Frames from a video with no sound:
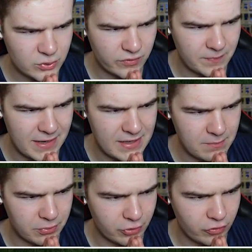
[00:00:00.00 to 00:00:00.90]
to have made
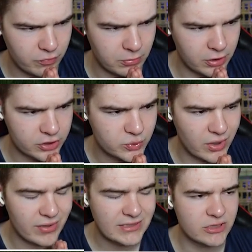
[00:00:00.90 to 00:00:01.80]
improvement, because
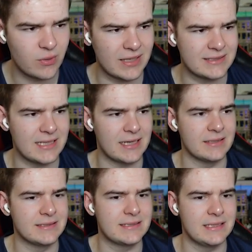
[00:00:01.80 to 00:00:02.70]
we're into our
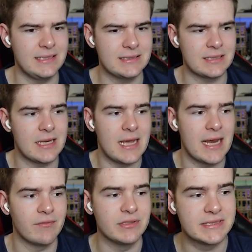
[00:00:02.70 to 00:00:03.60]
second season
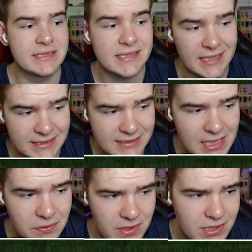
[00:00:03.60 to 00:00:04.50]
here, and
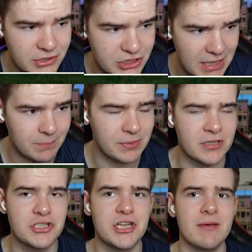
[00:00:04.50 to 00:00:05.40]
16th in the
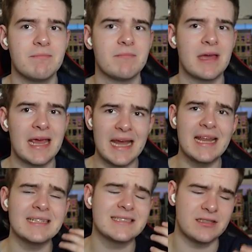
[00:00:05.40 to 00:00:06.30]
championship. It
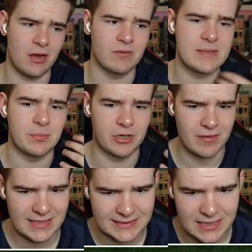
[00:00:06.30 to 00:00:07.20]
is slowly
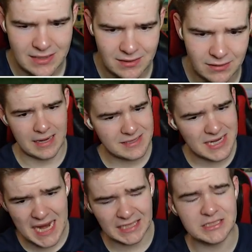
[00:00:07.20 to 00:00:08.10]
progressing. I
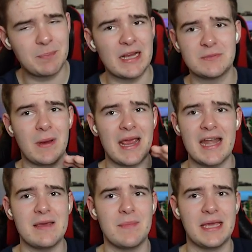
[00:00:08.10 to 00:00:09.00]
didn't expect by
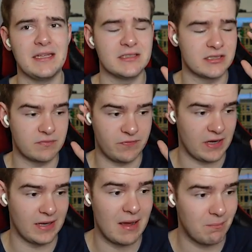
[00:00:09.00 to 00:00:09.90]
any means
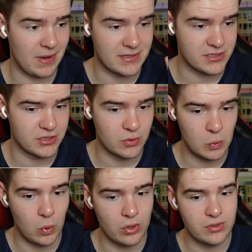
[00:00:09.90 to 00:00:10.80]
Frank Lampard to do
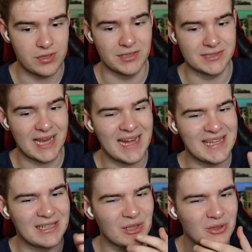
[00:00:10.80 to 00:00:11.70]
wonders, and
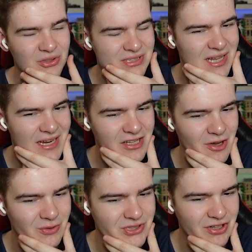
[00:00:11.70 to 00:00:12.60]
it looks like
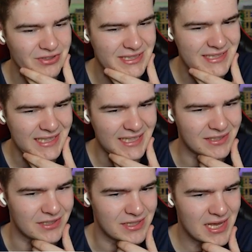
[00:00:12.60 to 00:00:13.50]
goals
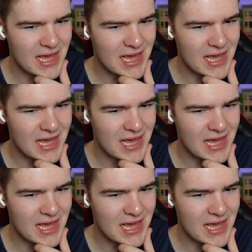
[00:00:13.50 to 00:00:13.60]
conceded